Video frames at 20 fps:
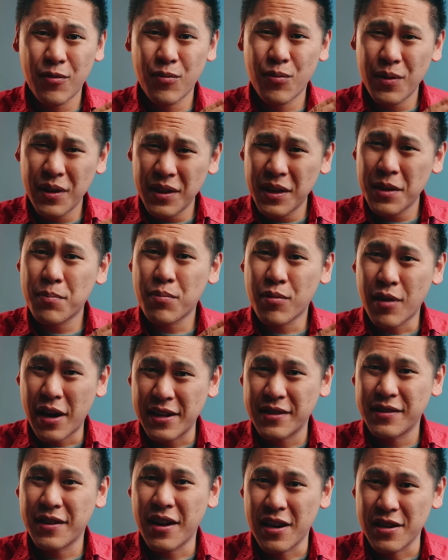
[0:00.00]
really
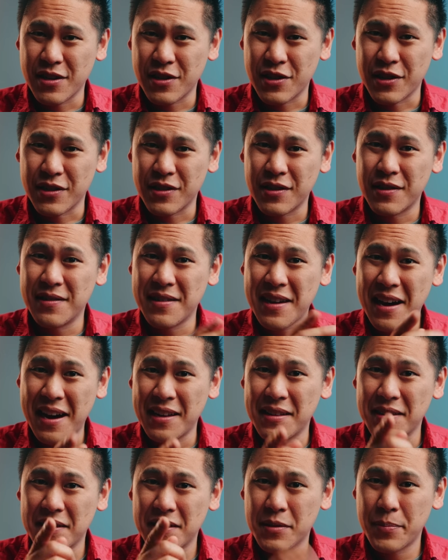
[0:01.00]
price conscious,
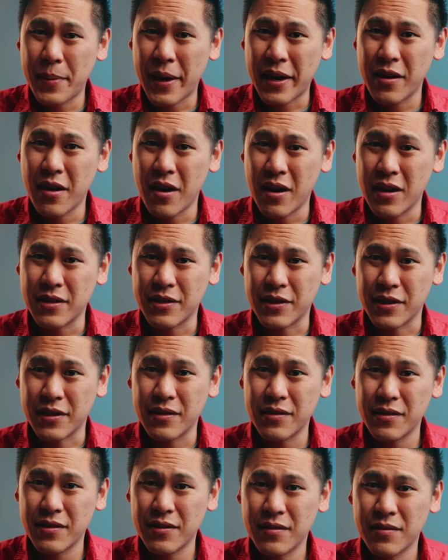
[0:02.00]
not spec
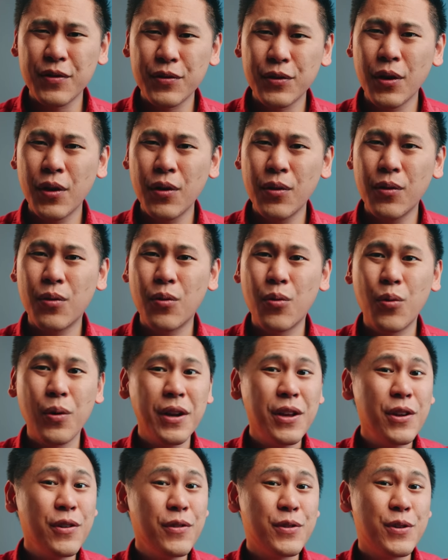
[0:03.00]
conscious. So what
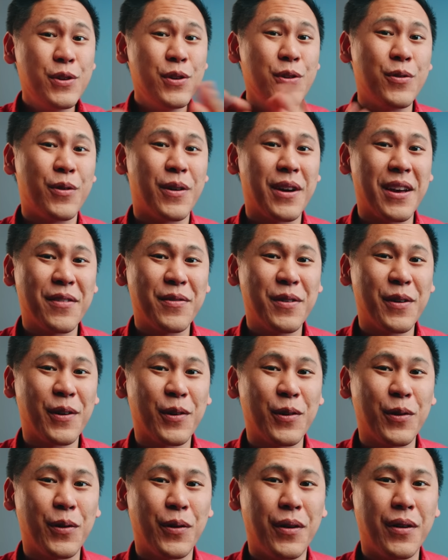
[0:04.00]
do you do if you're
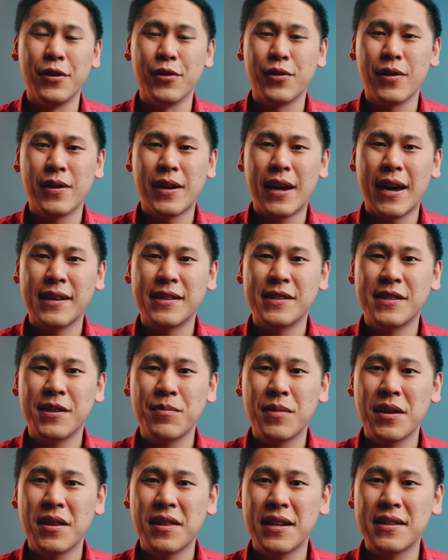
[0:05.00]
Google? You could add
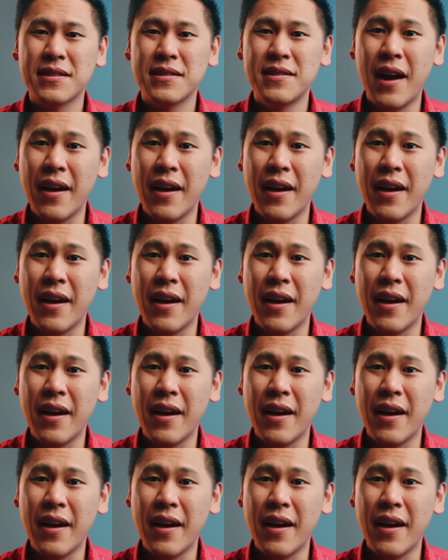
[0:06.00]
something that's